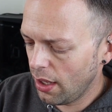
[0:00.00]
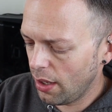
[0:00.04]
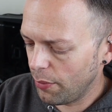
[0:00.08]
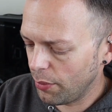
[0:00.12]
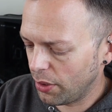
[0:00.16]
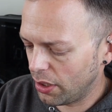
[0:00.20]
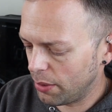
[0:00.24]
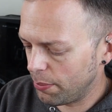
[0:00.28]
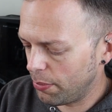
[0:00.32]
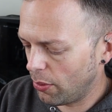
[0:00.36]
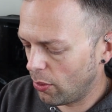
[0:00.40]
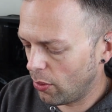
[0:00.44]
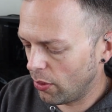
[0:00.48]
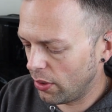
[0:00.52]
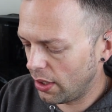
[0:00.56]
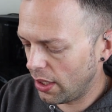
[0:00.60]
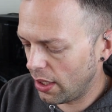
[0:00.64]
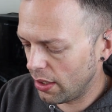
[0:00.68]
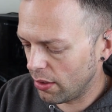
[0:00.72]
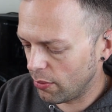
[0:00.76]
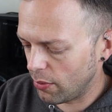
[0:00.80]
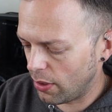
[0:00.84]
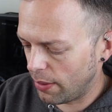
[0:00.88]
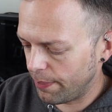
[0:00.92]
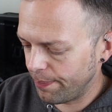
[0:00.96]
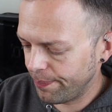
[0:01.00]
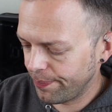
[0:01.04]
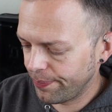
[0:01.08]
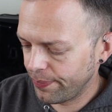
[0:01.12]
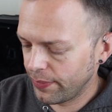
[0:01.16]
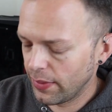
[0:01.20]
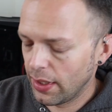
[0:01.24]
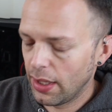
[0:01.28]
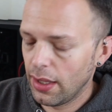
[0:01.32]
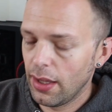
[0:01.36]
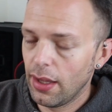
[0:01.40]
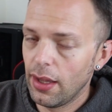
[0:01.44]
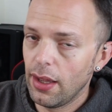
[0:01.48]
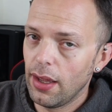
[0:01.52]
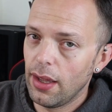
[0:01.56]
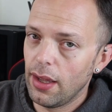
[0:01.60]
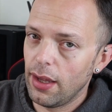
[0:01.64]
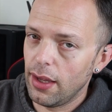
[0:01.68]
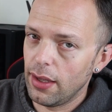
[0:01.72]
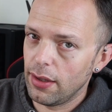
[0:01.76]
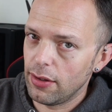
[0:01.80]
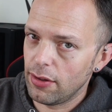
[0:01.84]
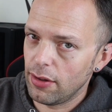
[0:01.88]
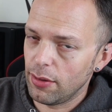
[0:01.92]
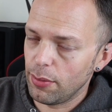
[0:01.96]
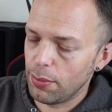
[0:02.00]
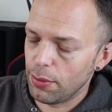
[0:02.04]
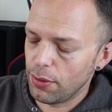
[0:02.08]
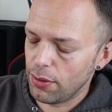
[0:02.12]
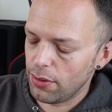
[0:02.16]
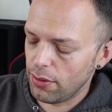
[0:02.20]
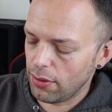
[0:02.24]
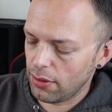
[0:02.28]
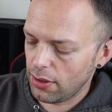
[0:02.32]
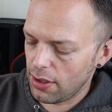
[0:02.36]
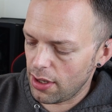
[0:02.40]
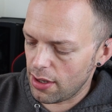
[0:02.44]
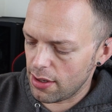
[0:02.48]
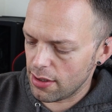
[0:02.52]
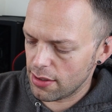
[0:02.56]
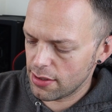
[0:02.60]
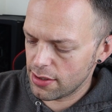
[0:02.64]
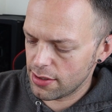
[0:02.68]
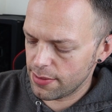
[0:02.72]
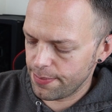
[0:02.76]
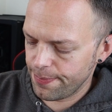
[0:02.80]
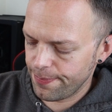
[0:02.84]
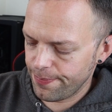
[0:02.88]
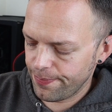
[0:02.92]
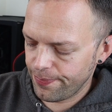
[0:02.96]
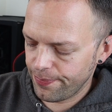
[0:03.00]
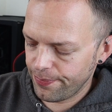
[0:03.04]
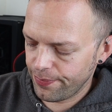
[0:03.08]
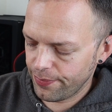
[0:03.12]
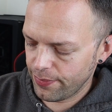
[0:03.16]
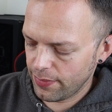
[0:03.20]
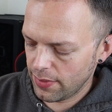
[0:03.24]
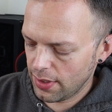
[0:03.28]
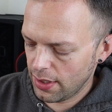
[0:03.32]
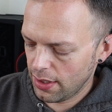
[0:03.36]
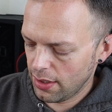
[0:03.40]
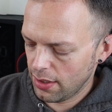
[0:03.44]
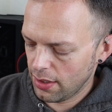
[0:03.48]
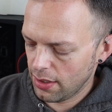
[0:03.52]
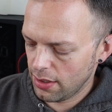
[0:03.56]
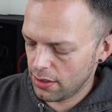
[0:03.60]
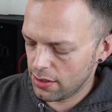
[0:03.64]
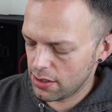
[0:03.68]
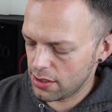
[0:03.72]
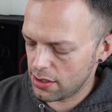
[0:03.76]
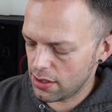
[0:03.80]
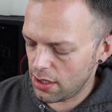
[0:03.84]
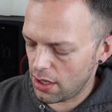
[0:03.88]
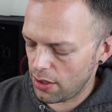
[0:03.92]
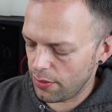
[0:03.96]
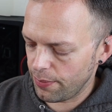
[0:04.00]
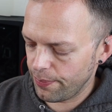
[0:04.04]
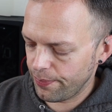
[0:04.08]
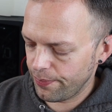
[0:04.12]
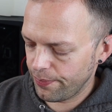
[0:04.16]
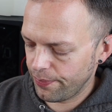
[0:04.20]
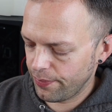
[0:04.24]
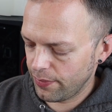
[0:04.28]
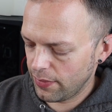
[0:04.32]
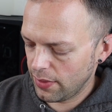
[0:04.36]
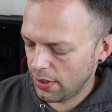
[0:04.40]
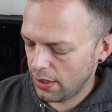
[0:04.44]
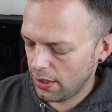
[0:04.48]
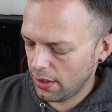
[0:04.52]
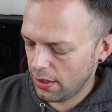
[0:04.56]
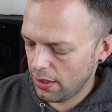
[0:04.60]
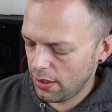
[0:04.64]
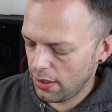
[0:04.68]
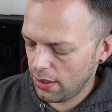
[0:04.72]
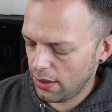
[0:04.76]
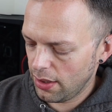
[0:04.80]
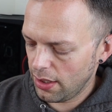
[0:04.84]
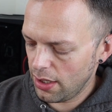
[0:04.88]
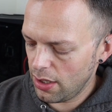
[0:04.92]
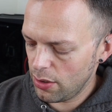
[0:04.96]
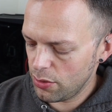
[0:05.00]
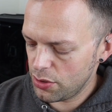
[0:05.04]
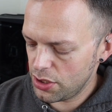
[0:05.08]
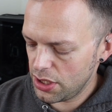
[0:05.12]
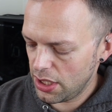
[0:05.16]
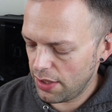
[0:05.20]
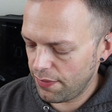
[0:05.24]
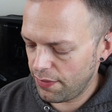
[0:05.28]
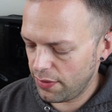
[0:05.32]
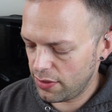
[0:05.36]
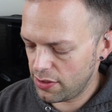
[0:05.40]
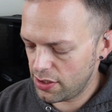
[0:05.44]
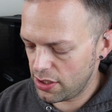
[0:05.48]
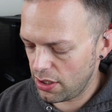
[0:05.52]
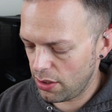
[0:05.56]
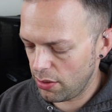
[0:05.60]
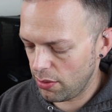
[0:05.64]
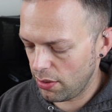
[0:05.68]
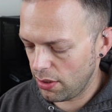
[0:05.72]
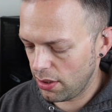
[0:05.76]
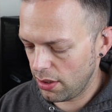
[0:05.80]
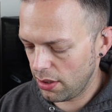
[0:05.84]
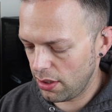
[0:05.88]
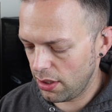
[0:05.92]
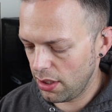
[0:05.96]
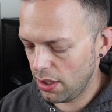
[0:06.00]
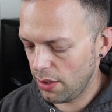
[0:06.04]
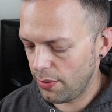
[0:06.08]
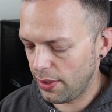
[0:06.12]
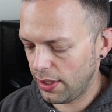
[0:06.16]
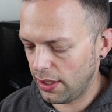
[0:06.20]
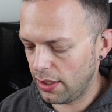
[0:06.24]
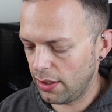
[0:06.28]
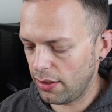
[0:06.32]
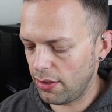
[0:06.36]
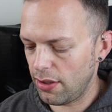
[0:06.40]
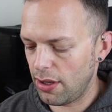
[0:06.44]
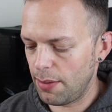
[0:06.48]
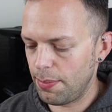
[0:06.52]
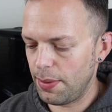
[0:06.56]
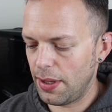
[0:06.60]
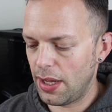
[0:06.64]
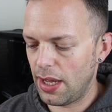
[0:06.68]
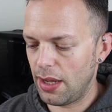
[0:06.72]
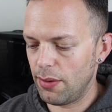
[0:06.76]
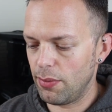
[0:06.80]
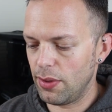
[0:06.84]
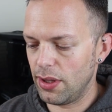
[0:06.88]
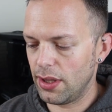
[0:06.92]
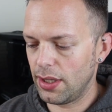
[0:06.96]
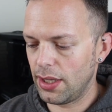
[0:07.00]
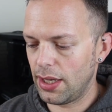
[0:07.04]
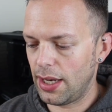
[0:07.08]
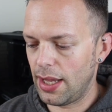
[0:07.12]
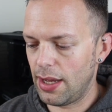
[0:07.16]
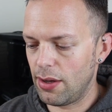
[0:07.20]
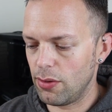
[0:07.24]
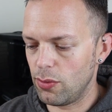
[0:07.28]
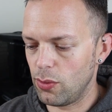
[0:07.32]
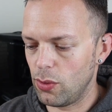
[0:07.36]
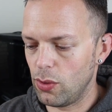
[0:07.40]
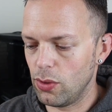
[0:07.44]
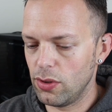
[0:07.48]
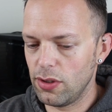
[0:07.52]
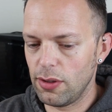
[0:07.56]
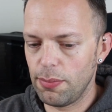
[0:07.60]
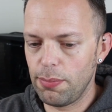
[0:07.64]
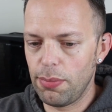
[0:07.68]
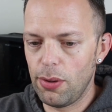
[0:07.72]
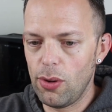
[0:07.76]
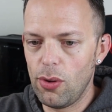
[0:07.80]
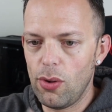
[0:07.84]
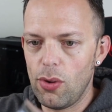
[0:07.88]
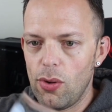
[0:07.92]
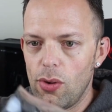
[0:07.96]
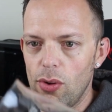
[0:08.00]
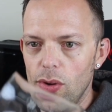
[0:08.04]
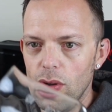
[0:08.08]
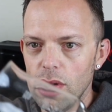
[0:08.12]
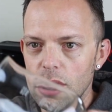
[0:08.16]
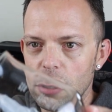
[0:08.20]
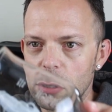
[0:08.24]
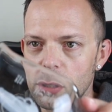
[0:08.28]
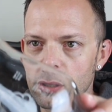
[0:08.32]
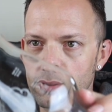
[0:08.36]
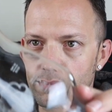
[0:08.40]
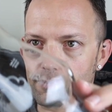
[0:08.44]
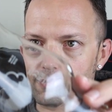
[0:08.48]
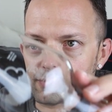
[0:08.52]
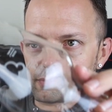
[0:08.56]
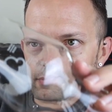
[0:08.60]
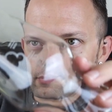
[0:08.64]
And we're going to pour the other one into the brewdog glass. So, the OG of the two, the New England IPA with Cloudwater, pours